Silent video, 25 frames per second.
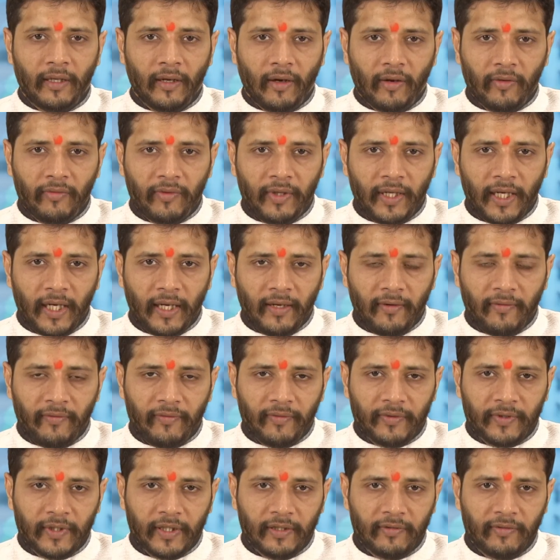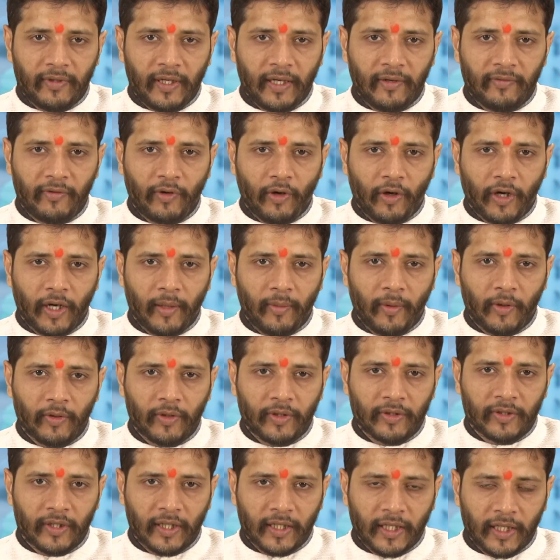Now since we have talked
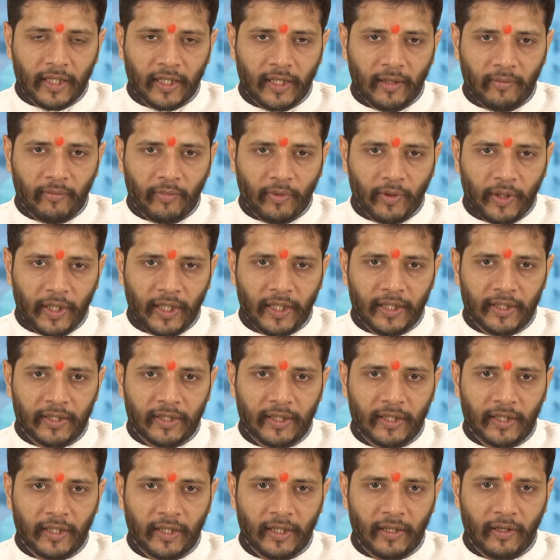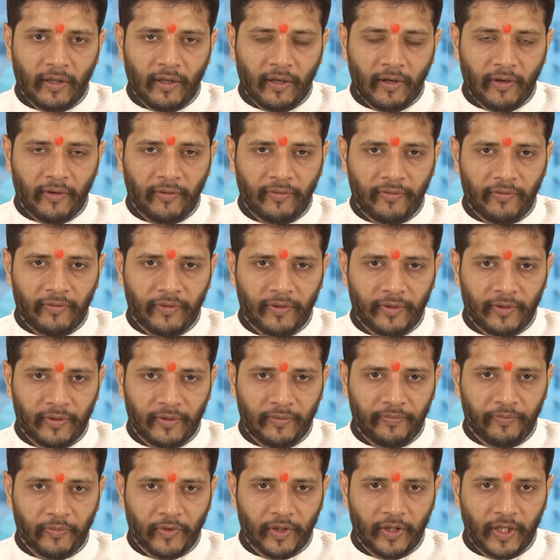about the certain components
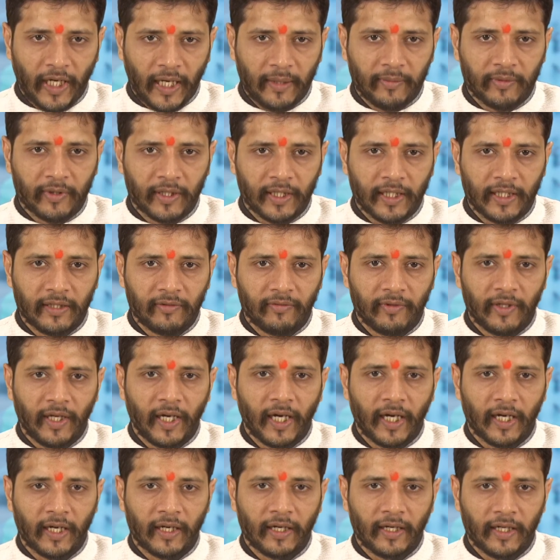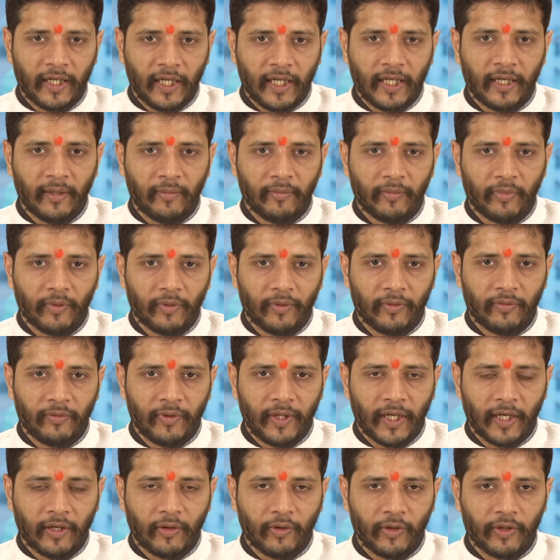of time series, we are
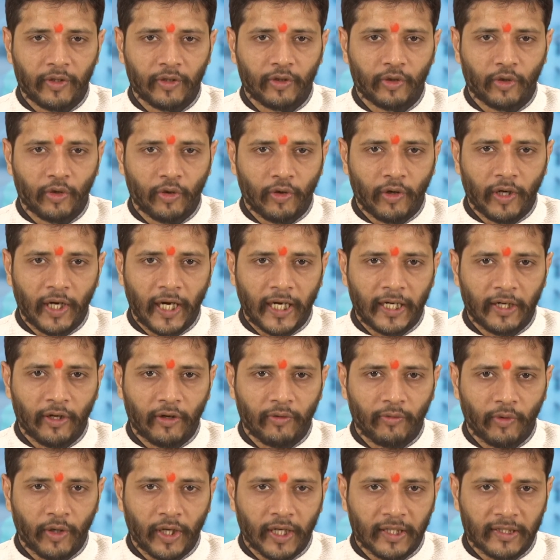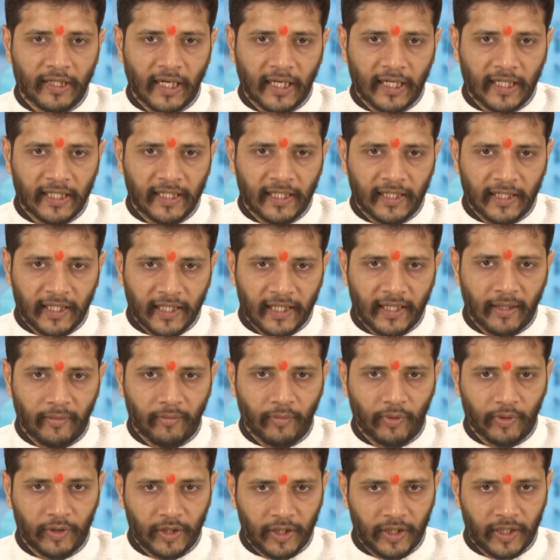going to throw a light on what exactly the
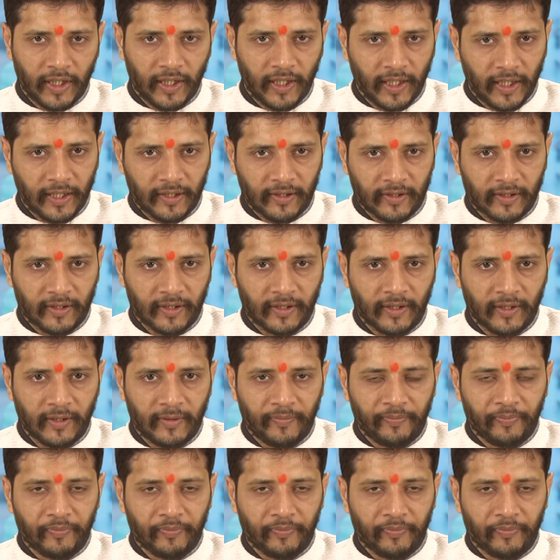decomposition is.